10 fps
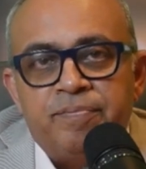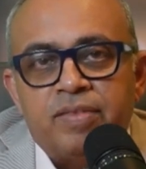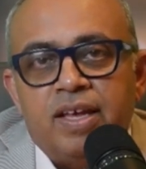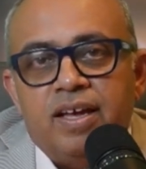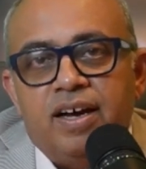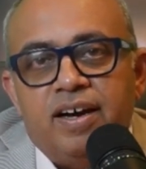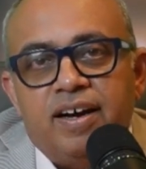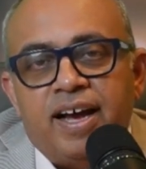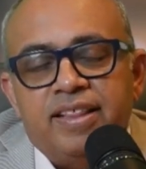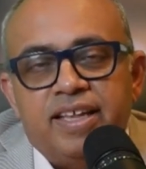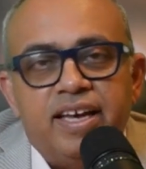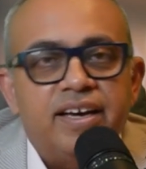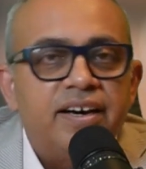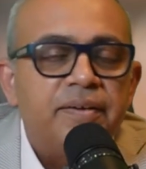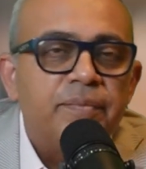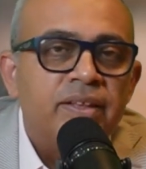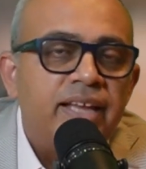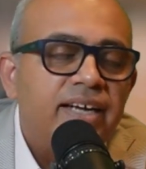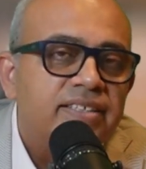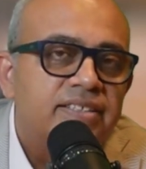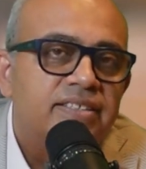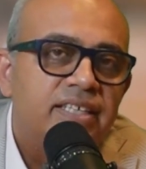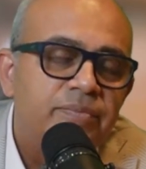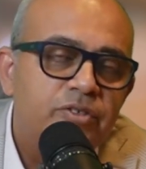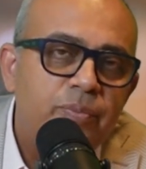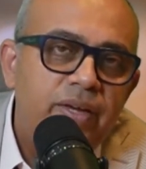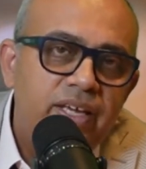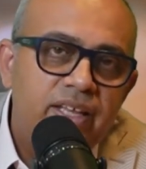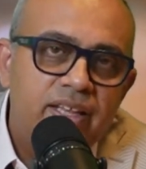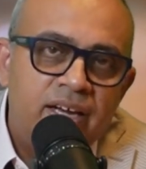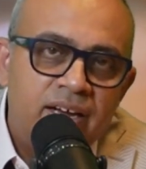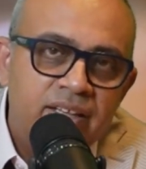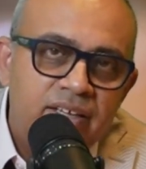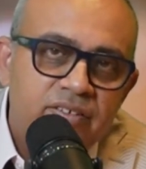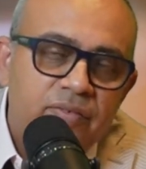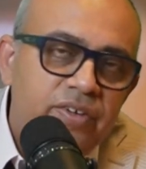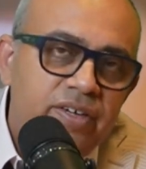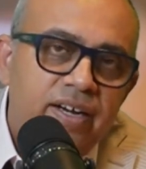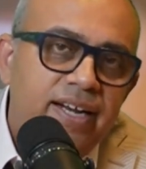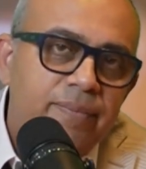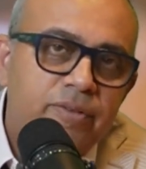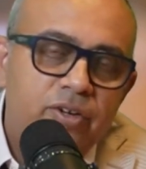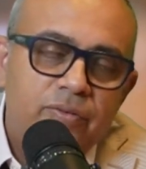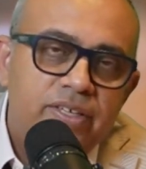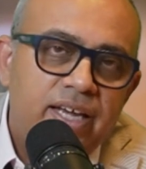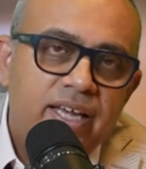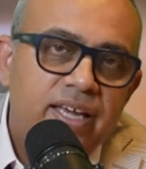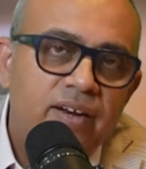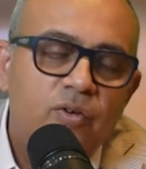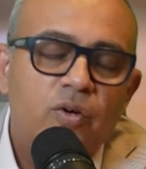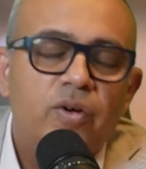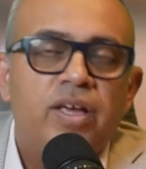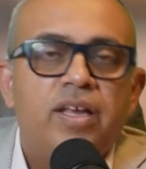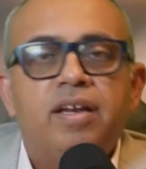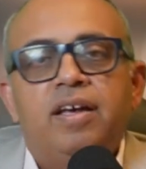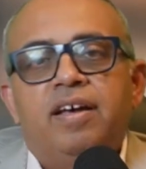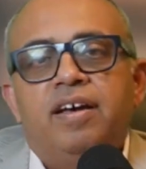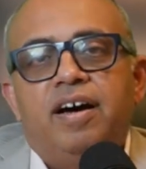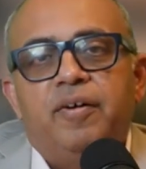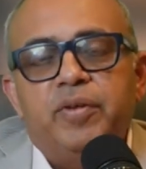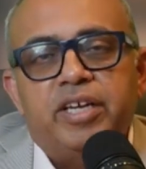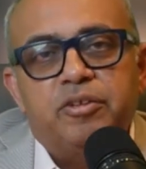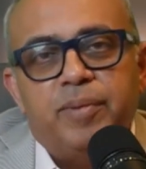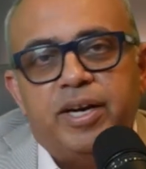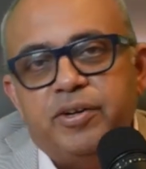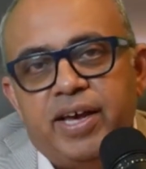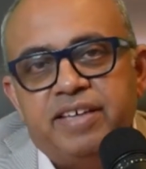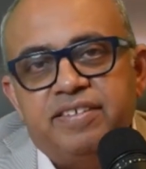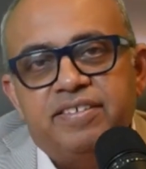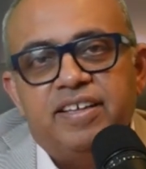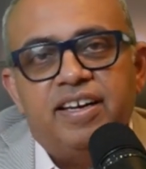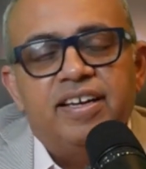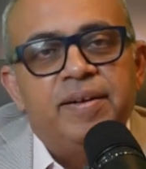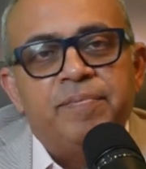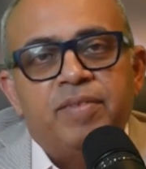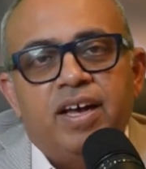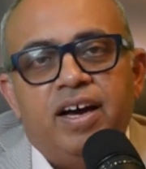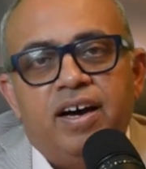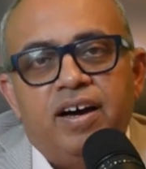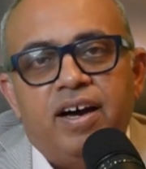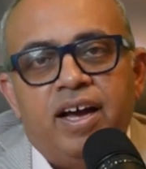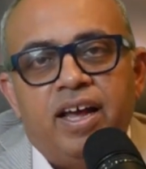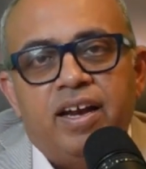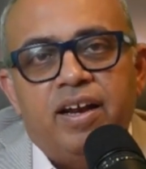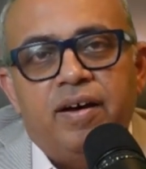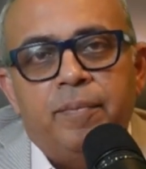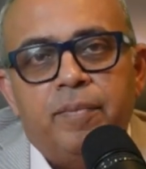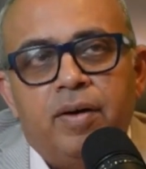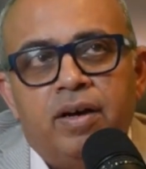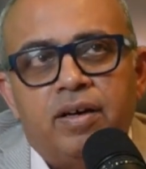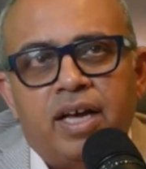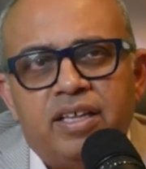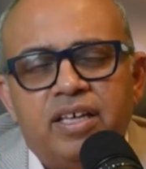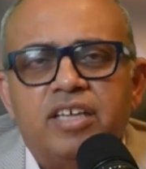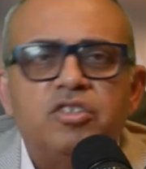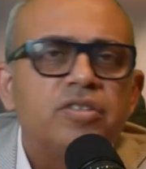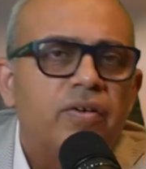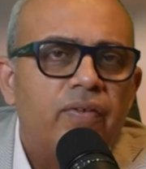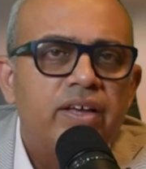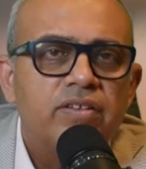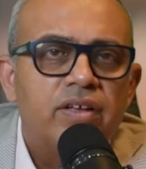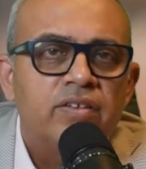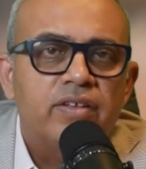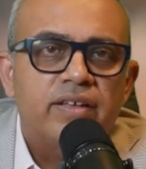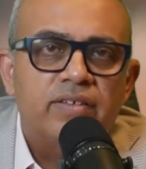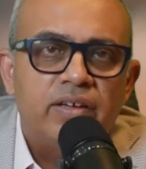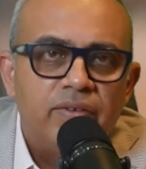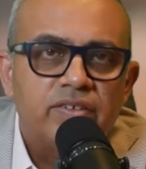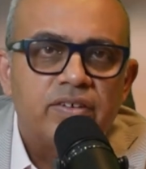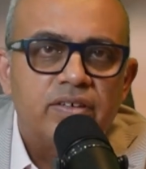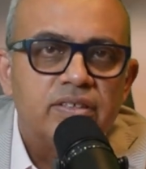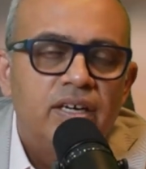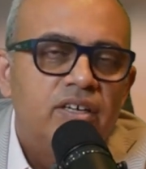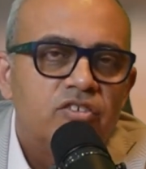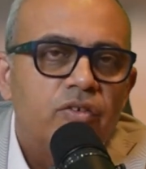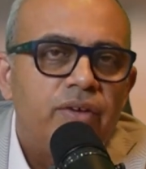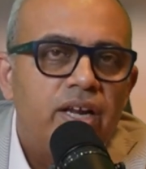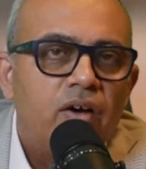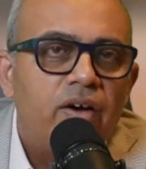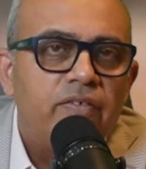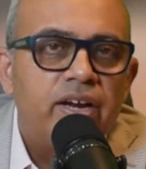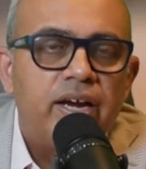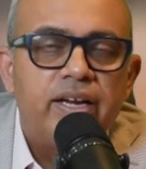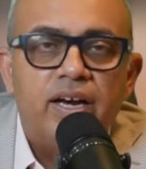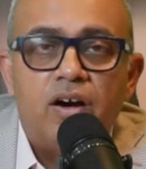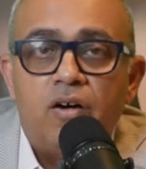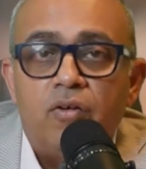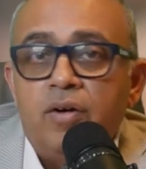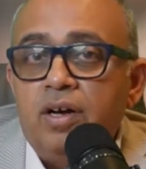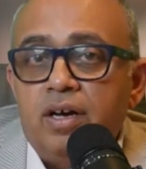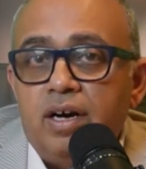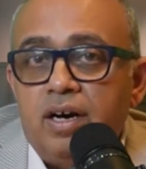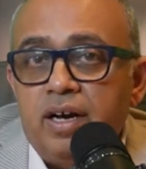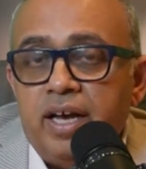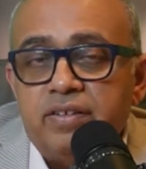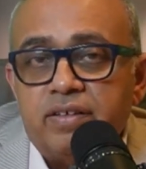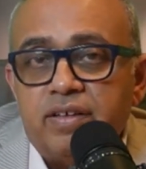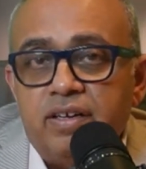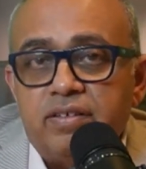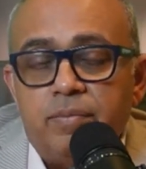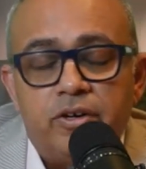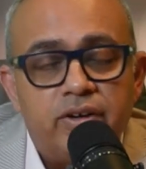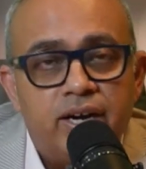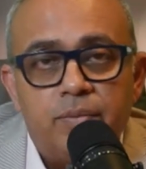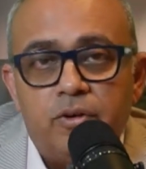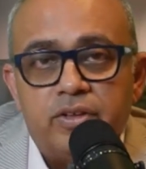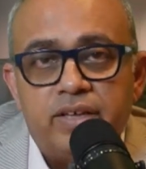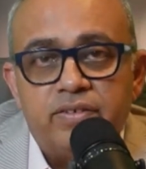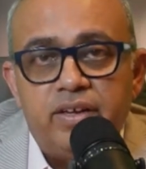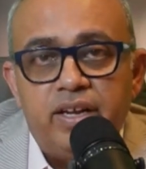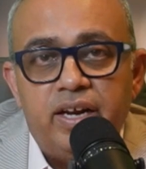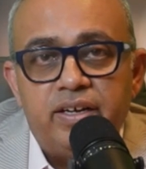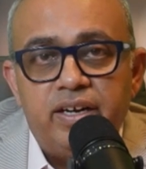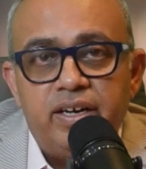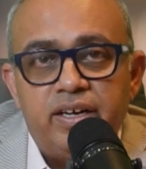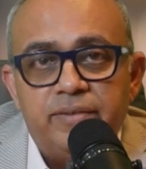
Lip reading: I think that seems to be the sufficient depth to which I can go in with respect to Exa-Cel. I think that should suffice us as investors. So we now have an idea how Exa-Cel is able to handle both SCD and TDT.